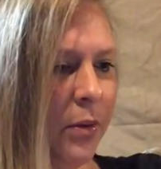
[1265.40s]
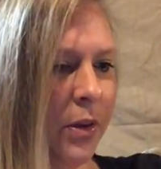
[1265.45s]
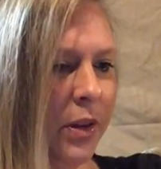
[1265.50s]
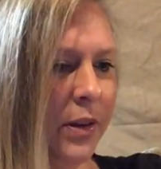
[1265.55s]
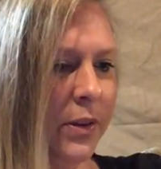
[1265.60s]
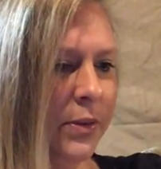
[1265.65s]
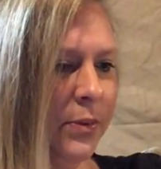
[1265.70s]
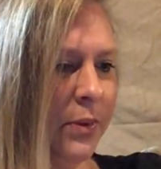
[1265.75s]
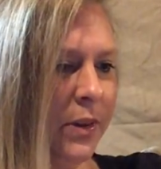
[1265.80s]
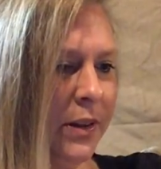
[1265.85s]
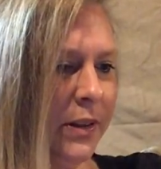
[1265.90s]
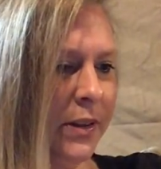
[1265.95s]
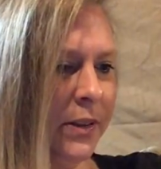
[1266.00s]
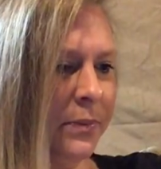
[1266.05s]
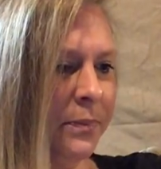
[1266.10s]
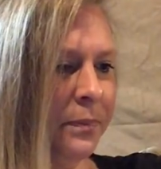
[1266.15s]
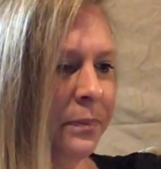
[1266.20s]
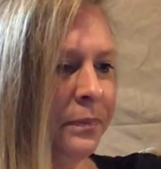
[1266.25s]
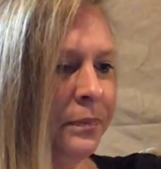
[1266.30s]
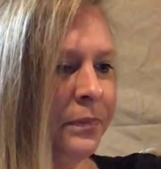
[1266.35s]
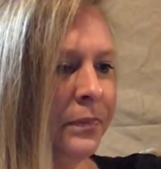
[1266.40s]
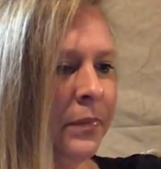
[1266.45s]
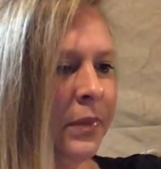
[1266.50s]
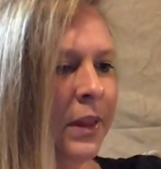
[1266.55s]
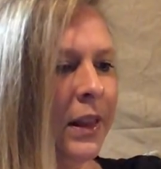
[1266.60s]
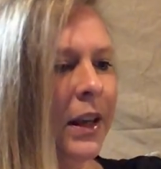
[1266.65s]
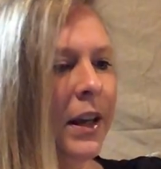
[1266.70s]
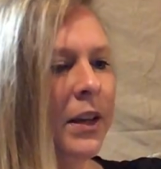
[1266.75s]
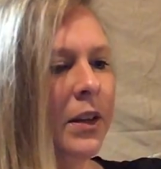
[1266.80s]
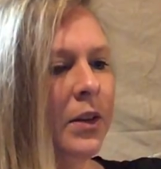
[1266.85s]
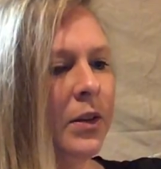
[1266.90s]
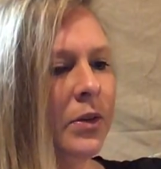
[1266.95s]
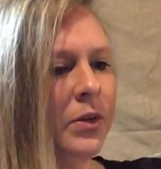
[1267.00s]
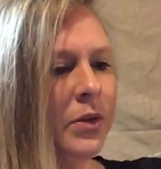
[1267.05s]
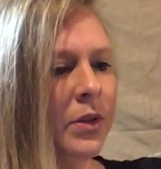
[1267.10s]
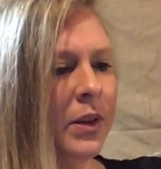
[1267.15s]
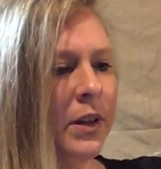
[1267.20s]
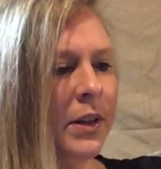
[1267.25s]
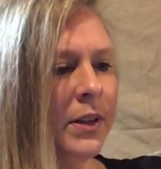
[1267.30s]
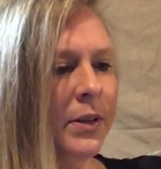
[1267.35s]
for this reason. It
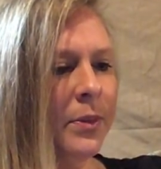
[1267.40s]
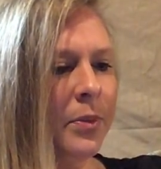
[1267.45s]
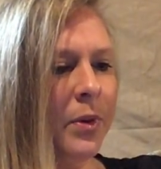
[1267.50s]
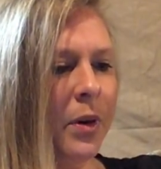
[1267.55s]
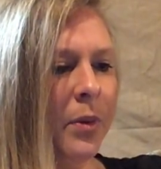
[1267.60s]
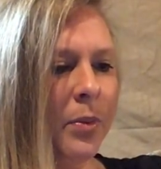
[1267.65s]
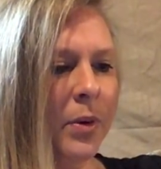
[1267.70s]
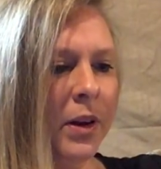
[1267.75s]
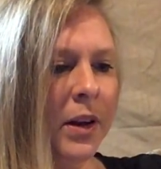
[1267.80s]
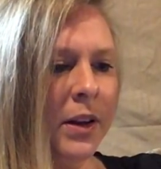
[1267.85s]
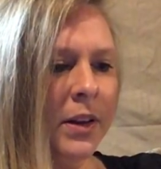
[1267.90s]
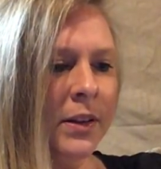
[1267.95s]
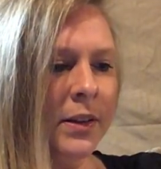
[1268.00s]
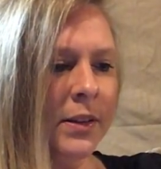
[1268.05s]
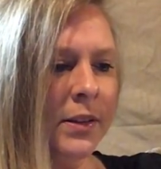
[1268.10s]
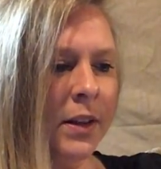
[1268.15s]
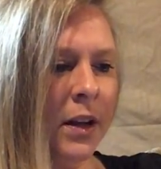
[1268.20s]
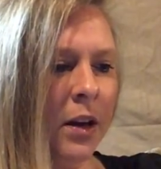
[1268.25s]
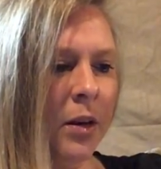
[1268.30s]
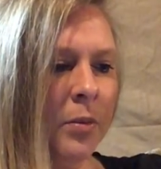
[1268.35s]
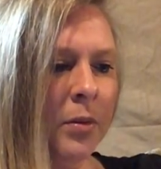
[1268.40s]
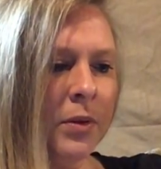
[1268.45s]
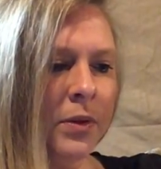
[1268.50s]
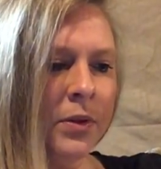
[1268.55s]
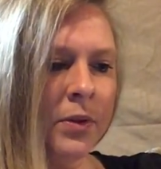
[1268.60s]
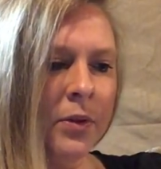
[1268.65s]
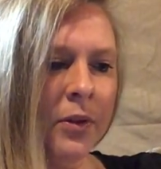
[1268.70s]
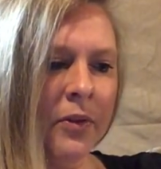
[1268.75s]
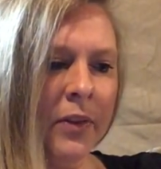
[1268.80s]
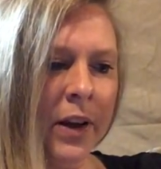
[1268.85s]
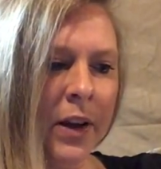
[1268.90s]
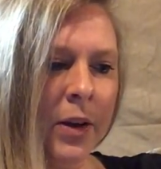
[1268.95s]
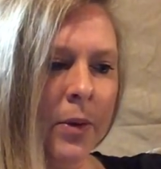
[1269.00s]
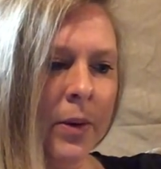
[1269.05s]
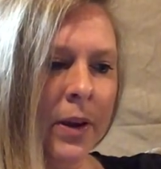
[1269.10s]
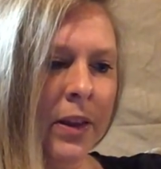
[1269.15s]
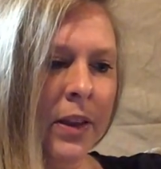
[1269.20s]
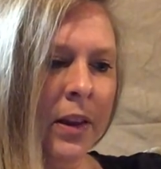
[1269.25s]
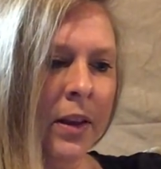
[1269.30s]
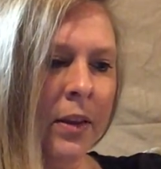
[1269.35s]
usually is appropriate and desirable to
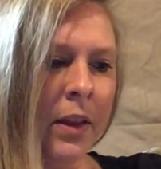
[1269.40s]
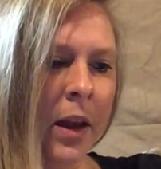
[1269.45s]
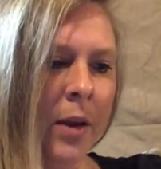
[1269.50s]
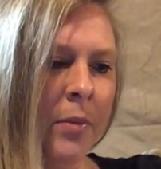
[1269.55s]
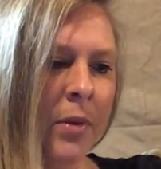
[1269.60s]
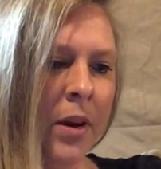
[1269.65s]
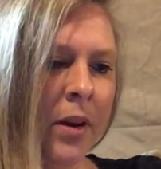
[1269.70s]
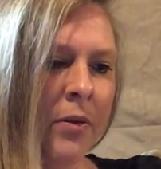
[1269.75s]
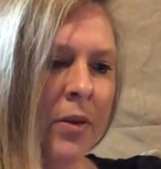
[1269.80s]
evaluate the alignment